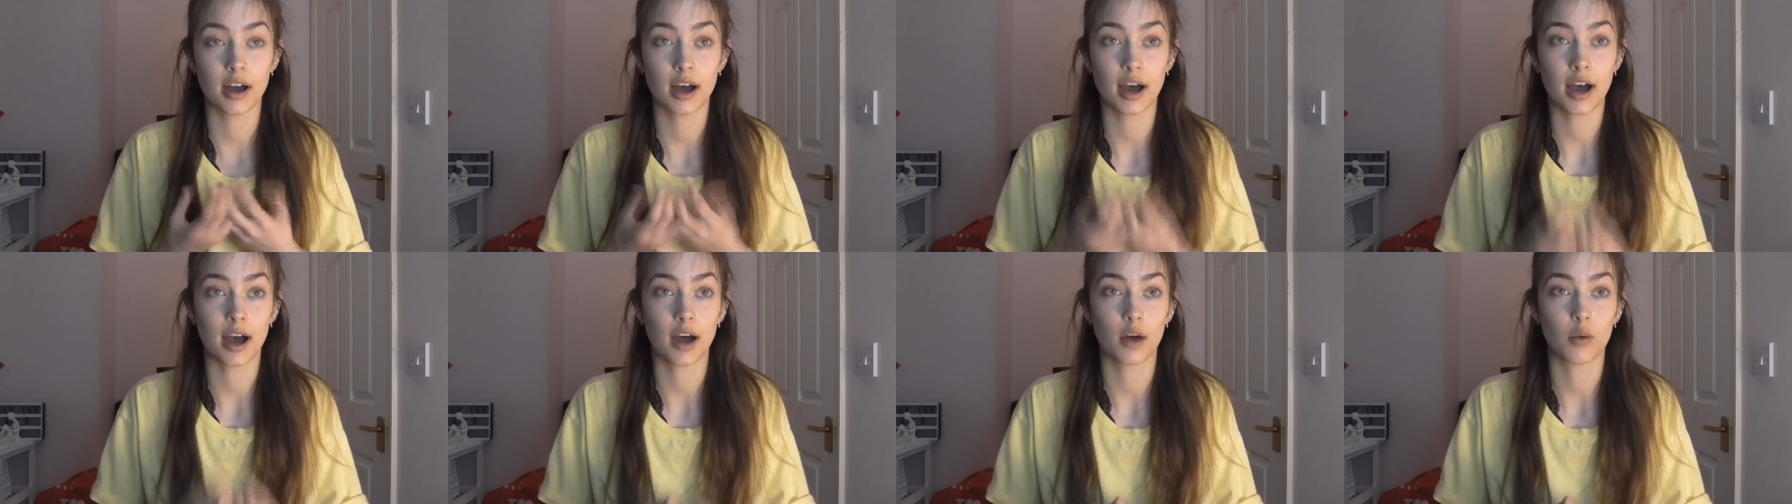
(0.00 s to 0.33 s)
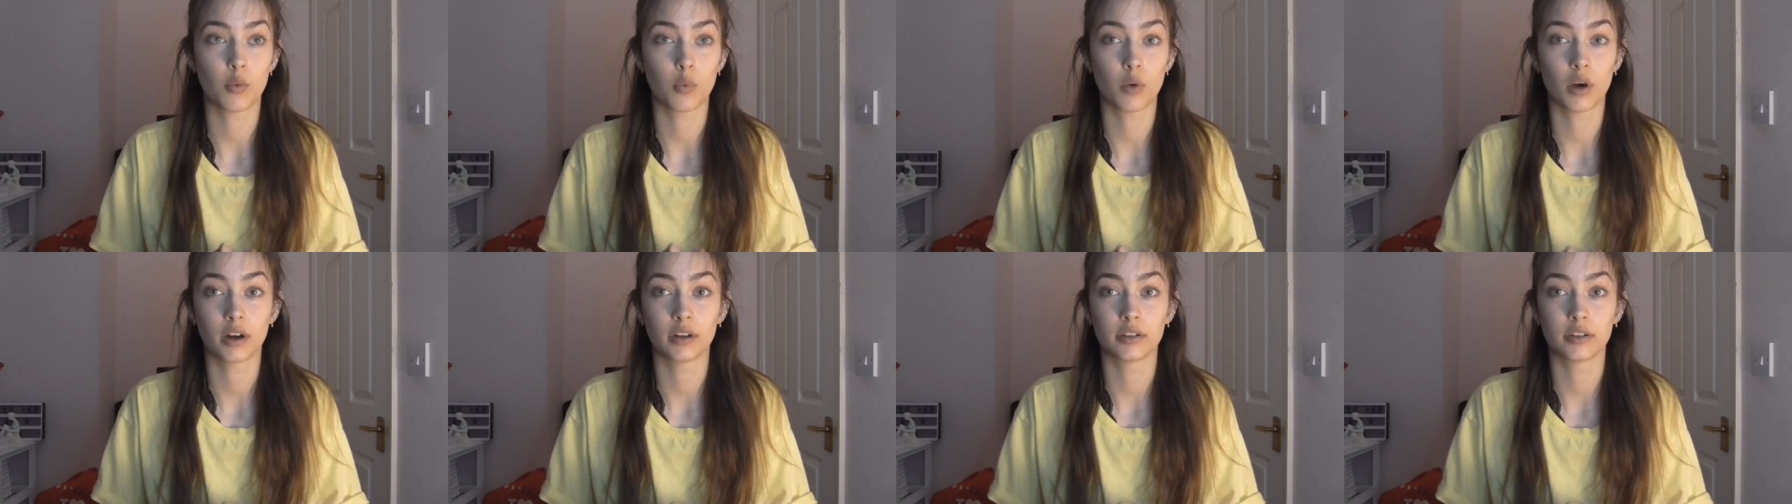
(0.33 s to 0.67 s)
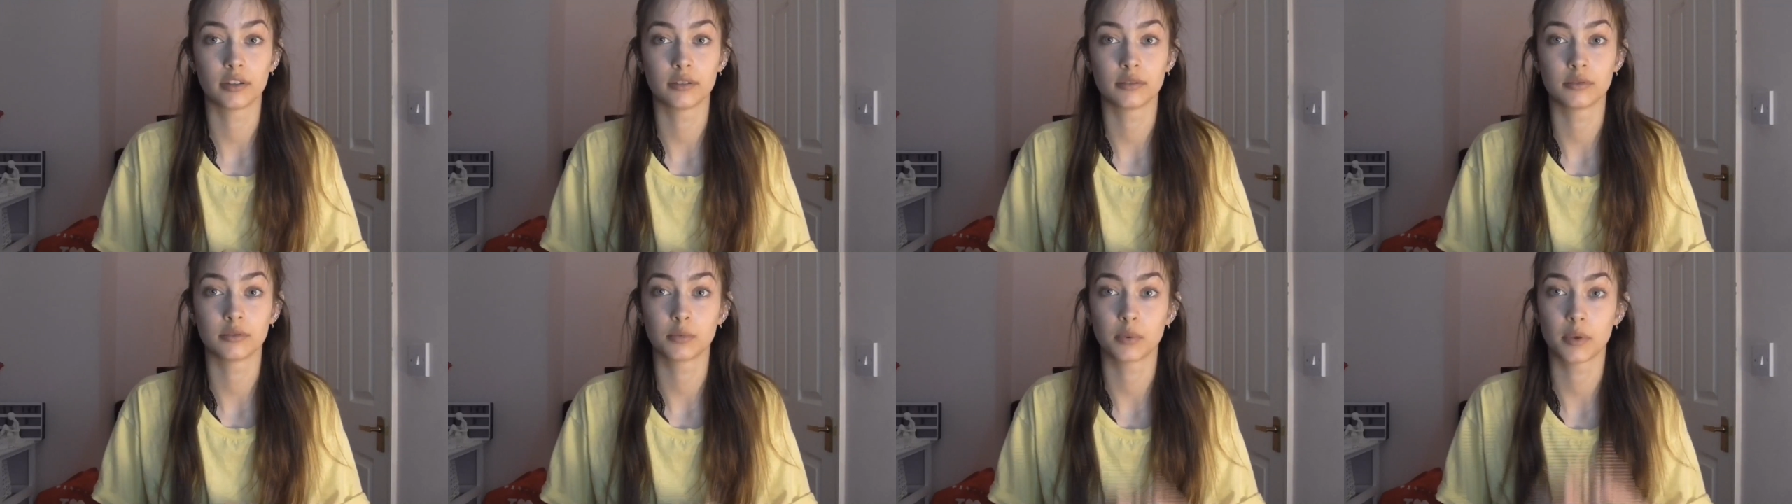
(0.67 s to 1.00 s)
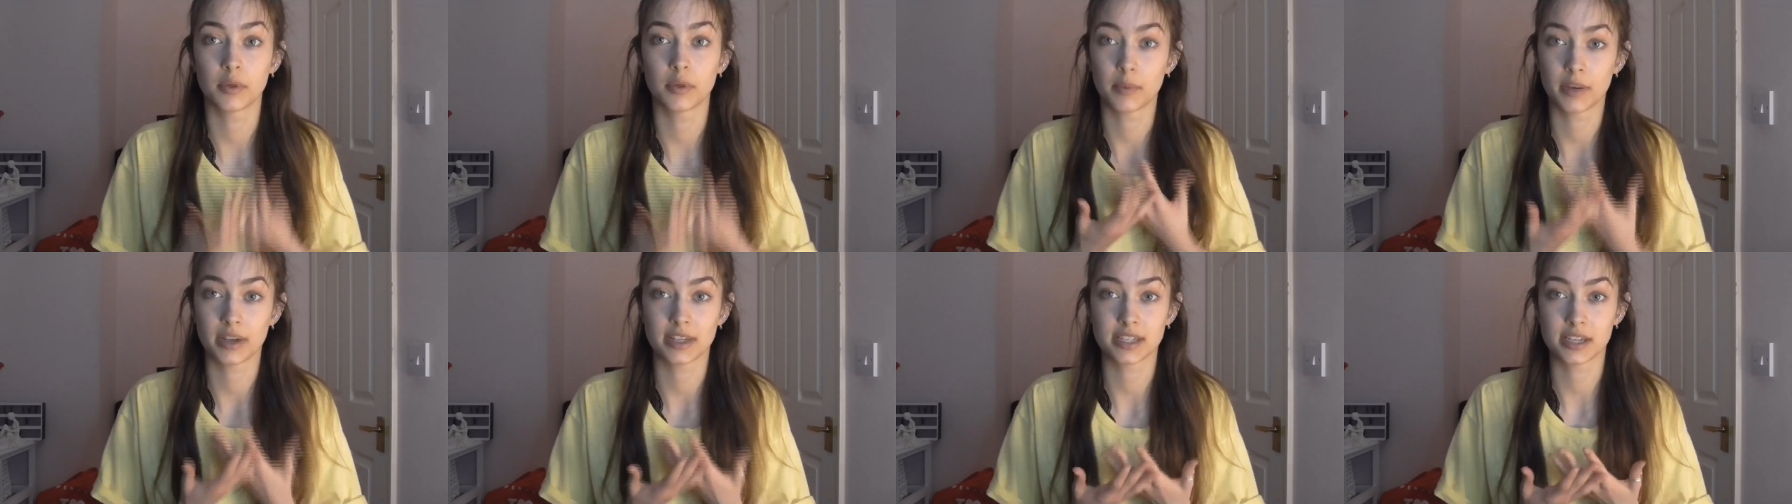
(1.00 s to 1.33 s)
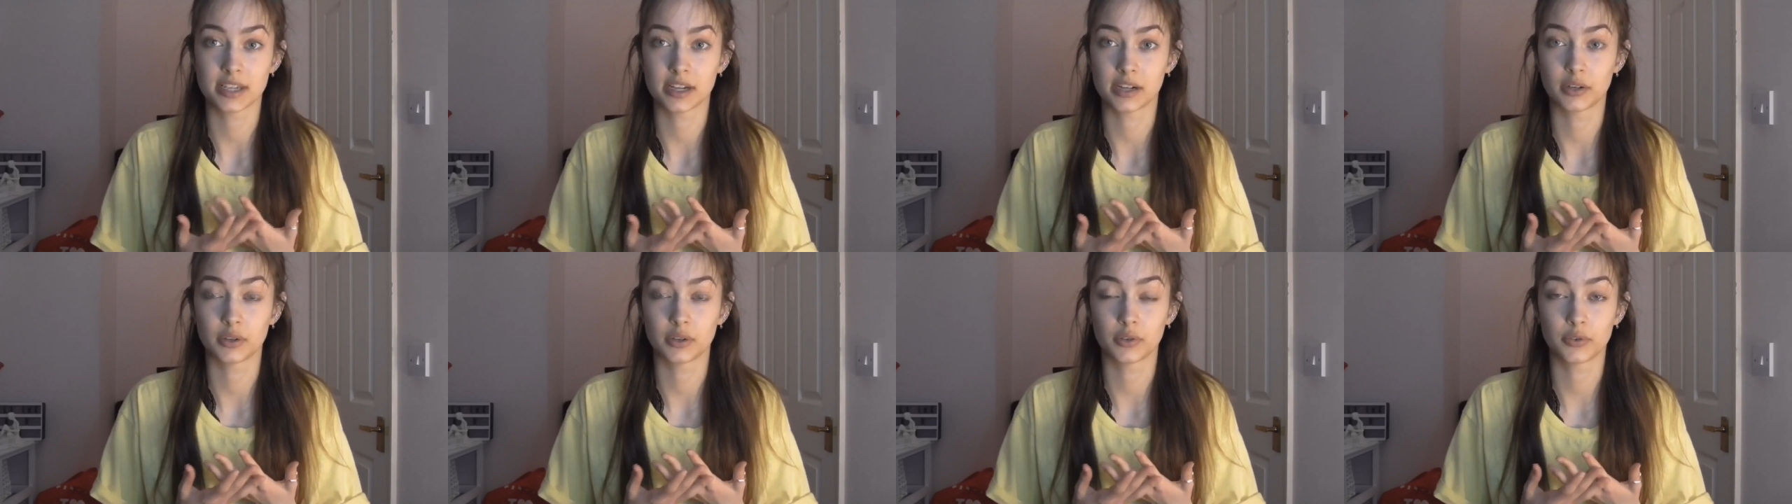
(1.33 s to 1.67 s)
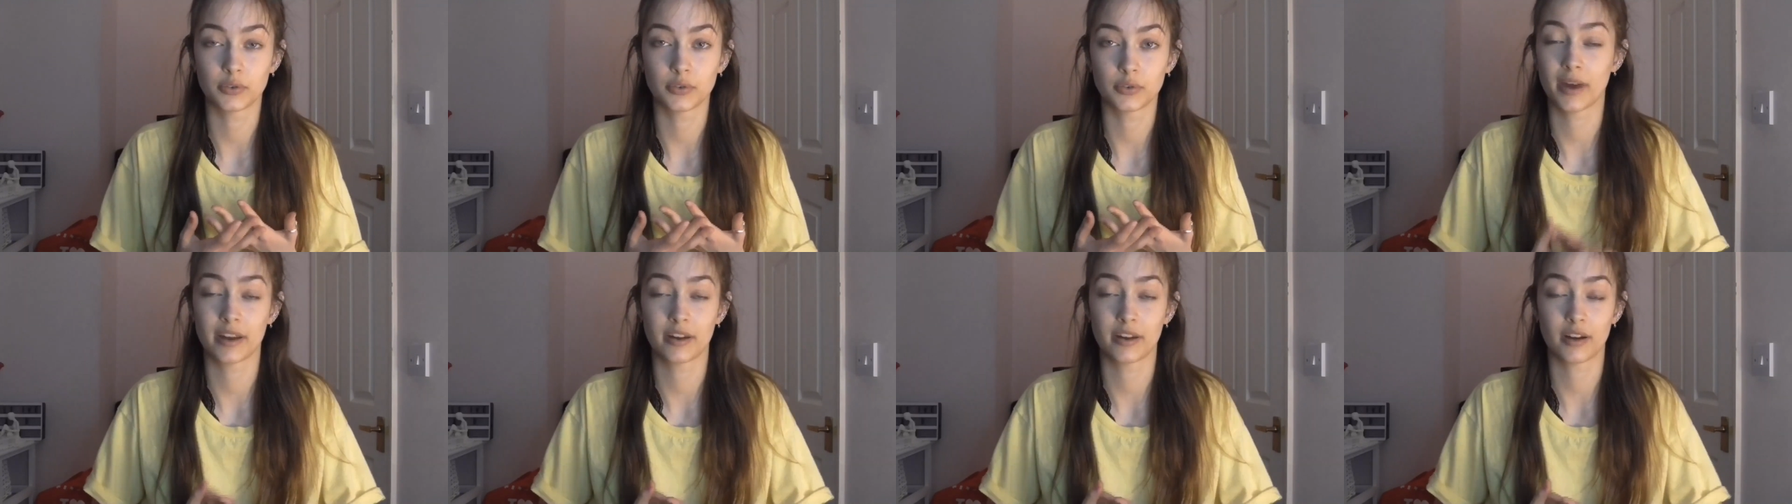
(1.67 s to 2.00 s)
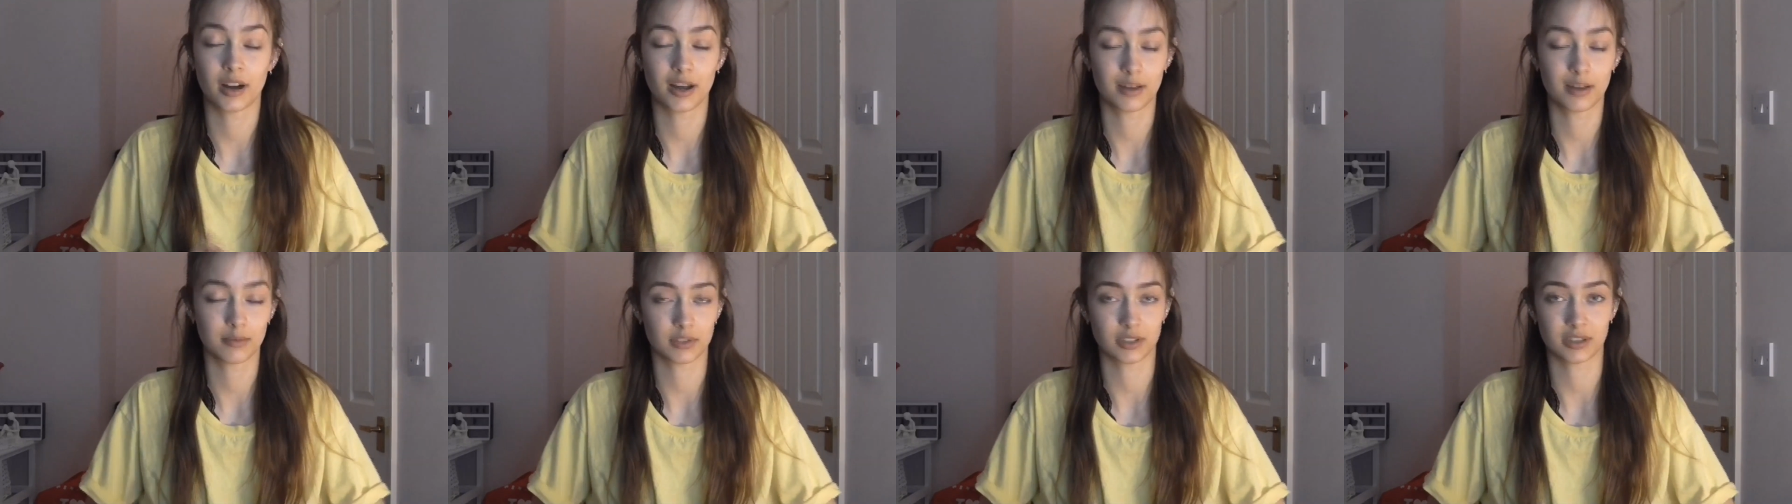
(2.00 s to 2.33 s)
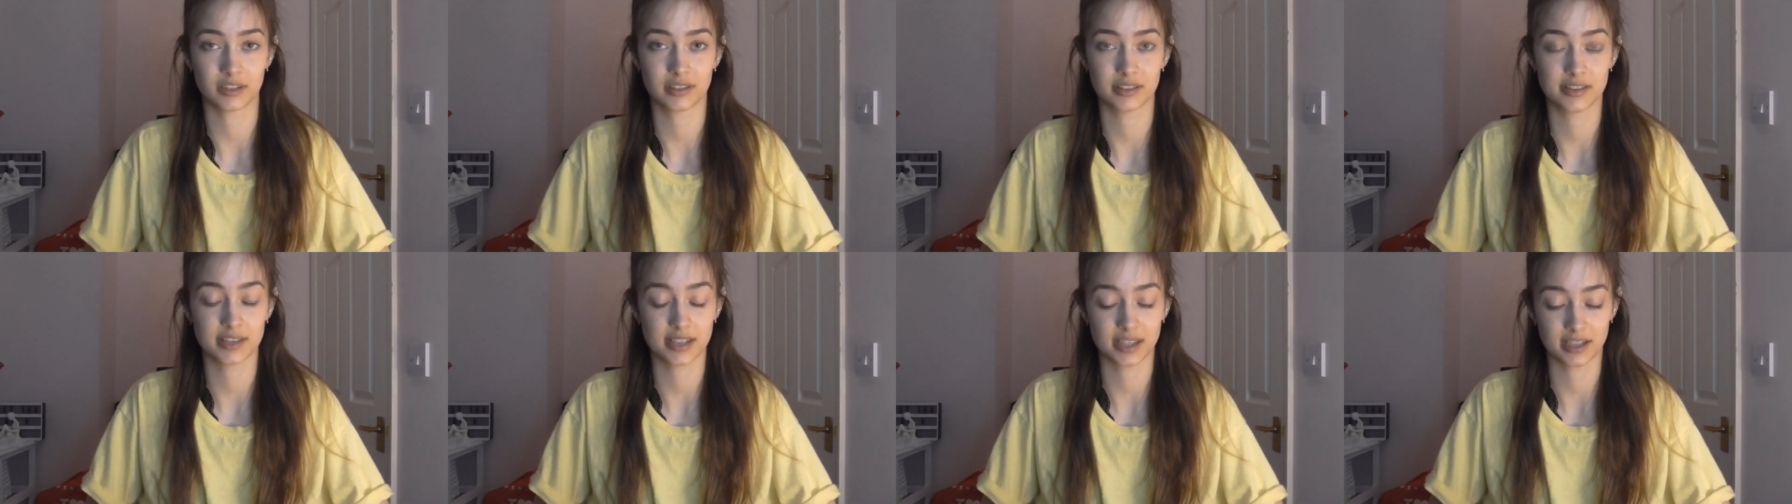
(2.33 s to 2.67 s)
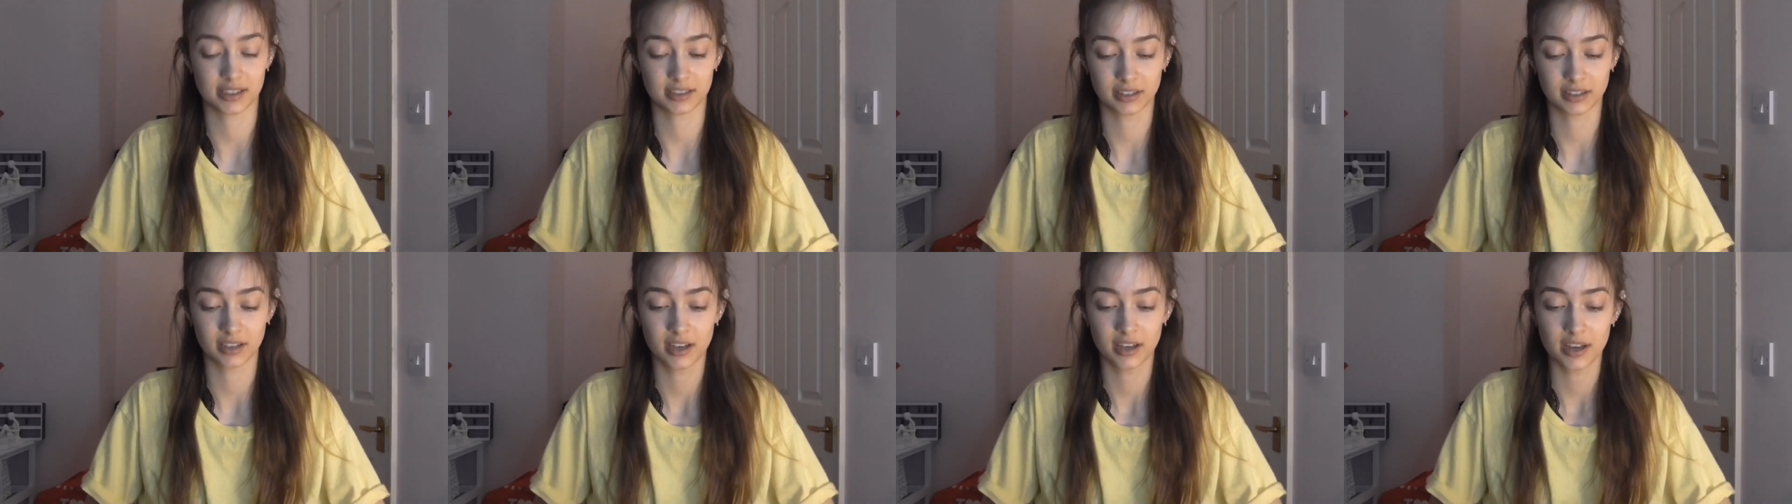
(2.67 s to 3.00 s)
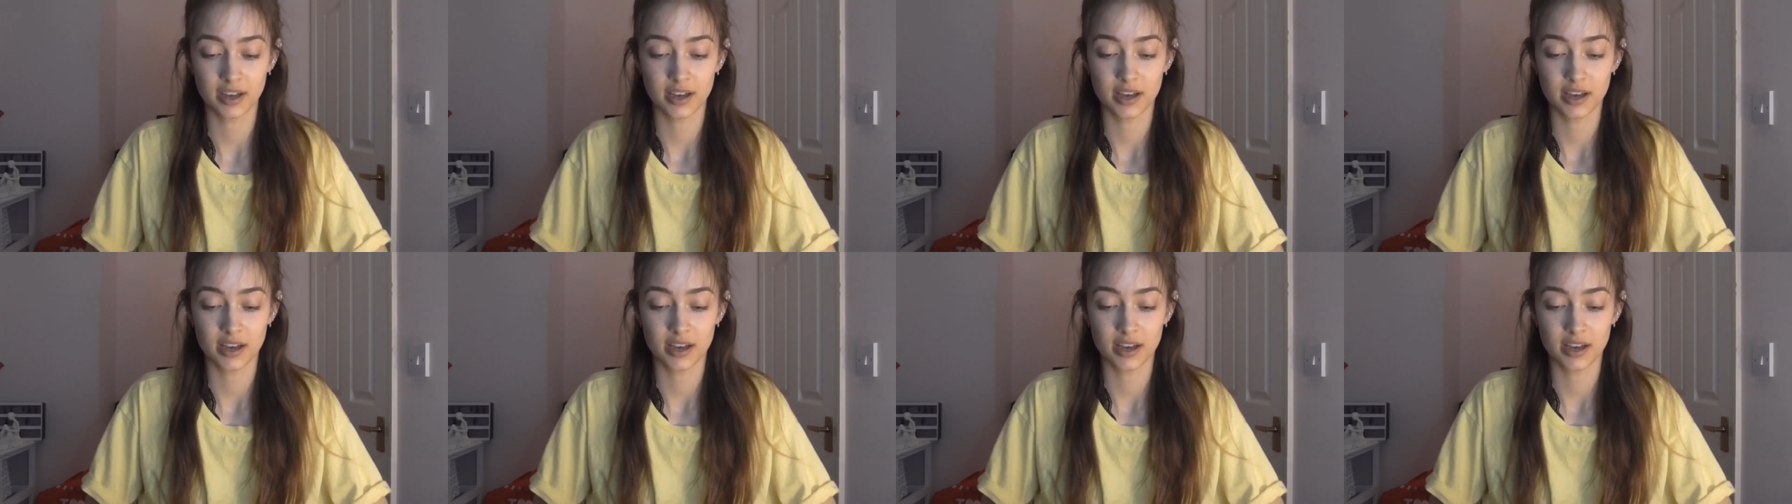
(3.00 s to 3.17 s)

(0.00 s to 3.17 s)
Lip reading: at one with myself when I am dancing.